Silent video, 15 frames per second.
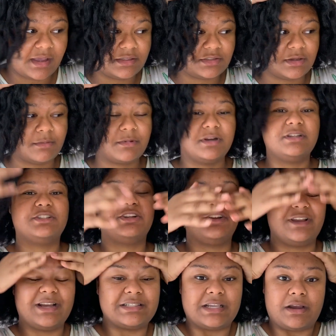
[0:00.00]
so I'm gonna show you
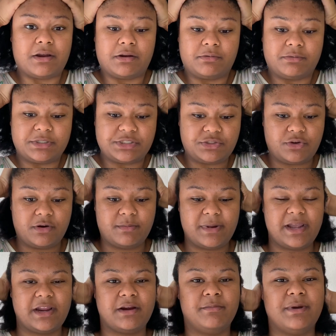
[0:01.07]
guys how I restore my
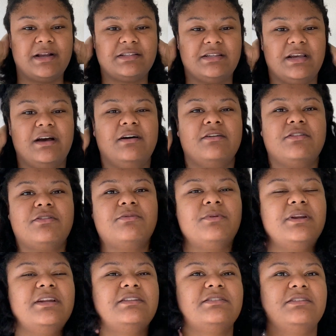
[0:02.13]
hair back to health when
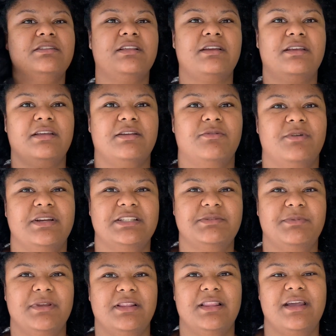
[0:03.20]
it's
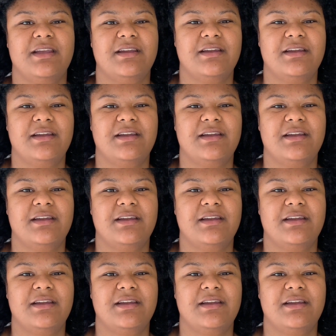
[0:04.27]
been like